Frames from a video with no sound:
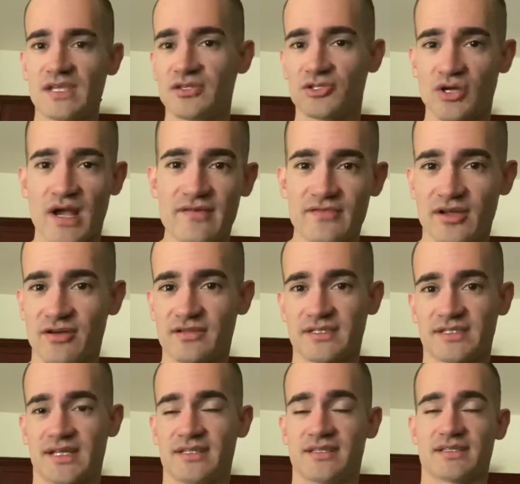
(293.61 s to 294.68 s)
drive there and
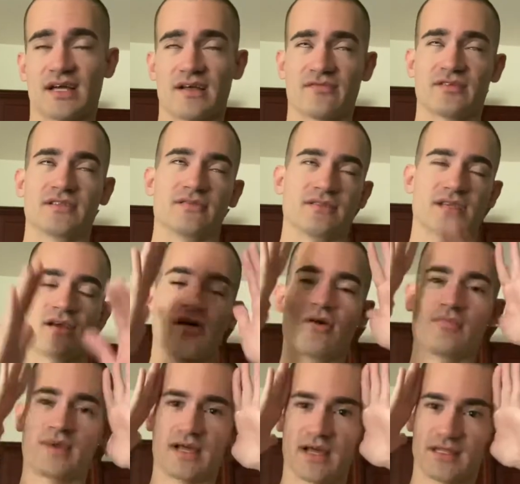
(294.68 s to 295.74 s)
attend this conference. I was like, oh
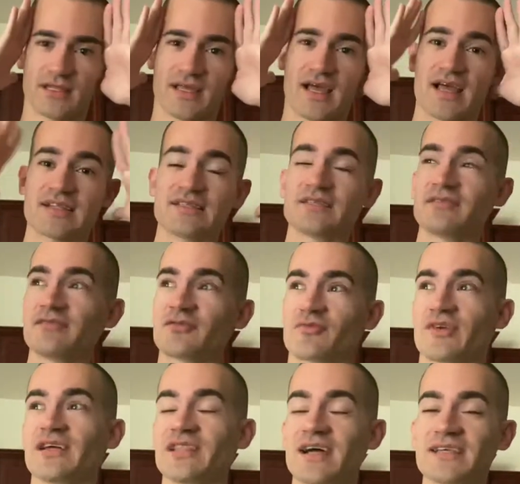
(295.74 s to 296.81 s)
my God, like, I didn't even
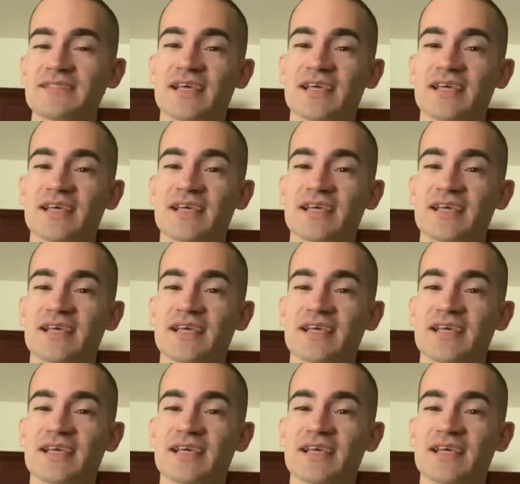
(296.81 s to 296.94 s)
realize.